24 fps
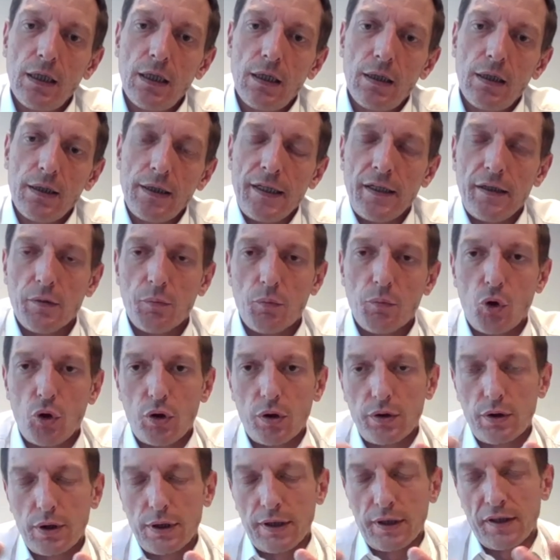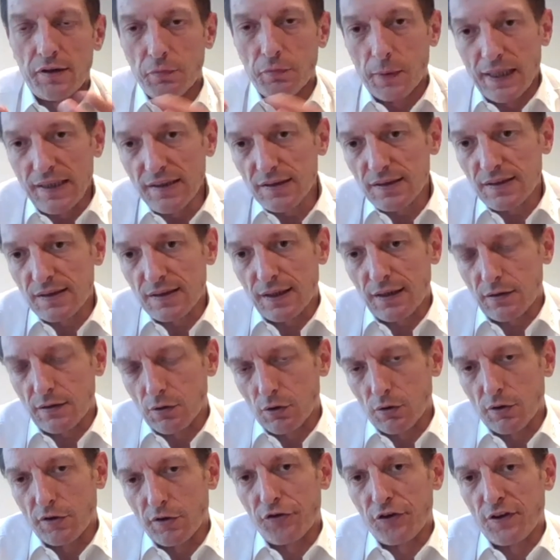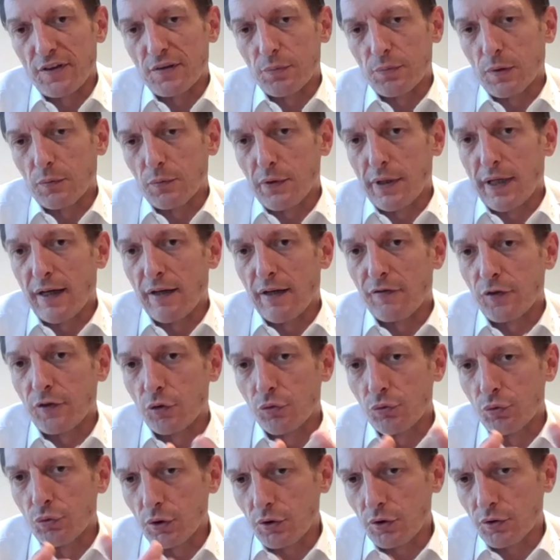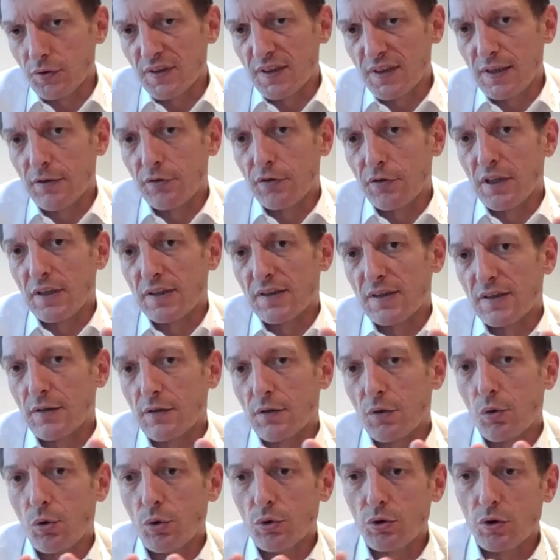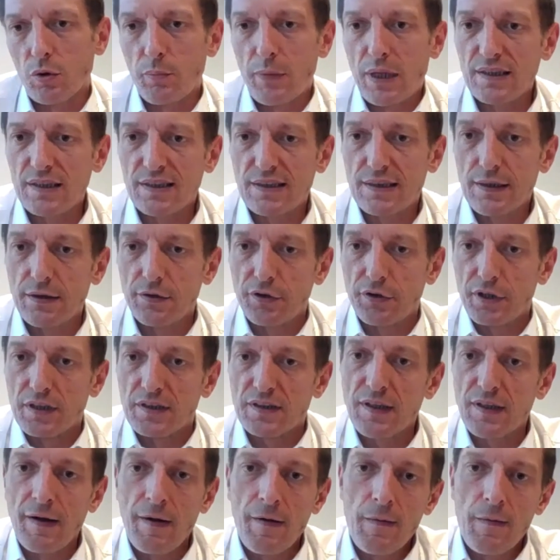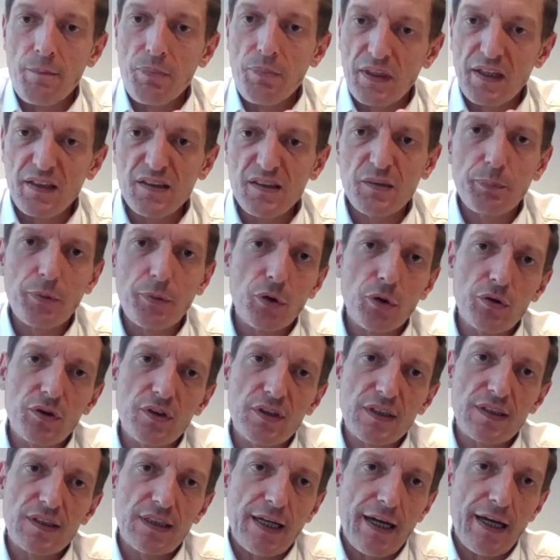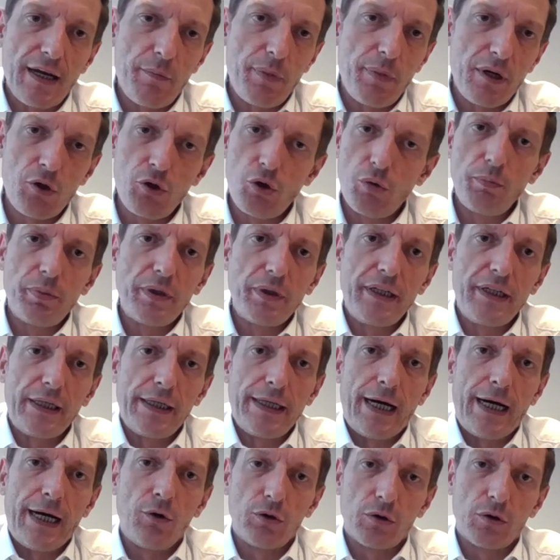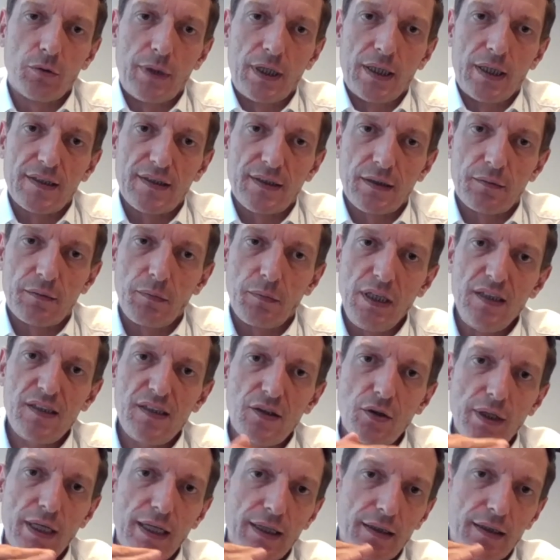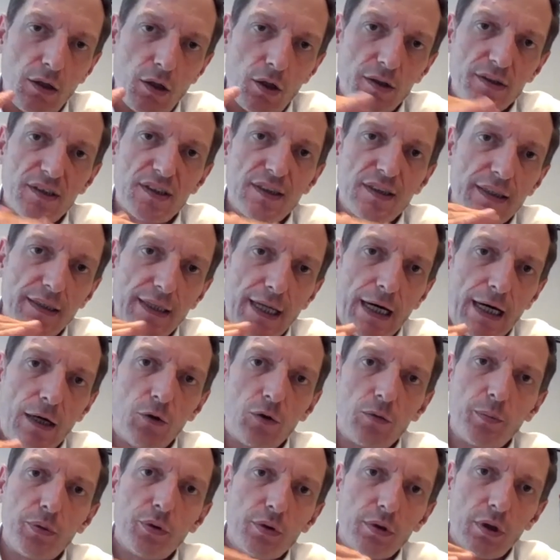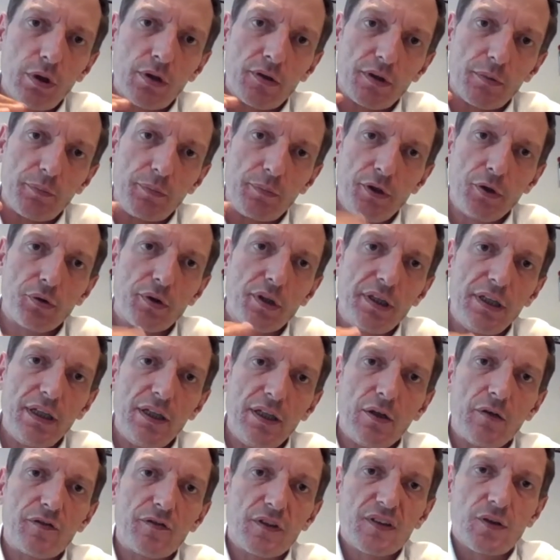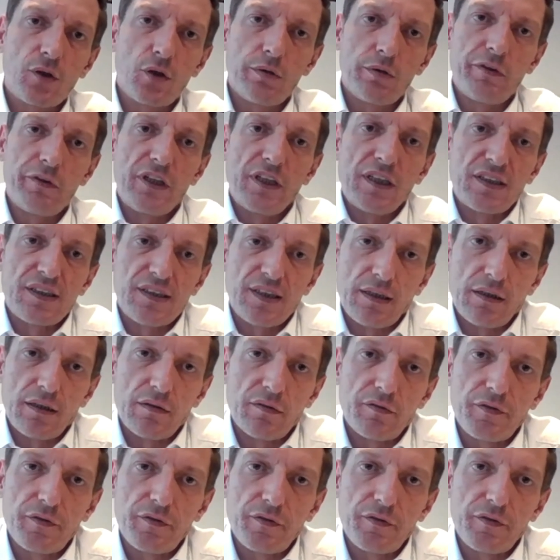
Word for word: in the more advanced technologies, what we have, the Roto series and the Roto Max series, this process can be completely automized. That means you get a constant output on the purity of the solvent itself.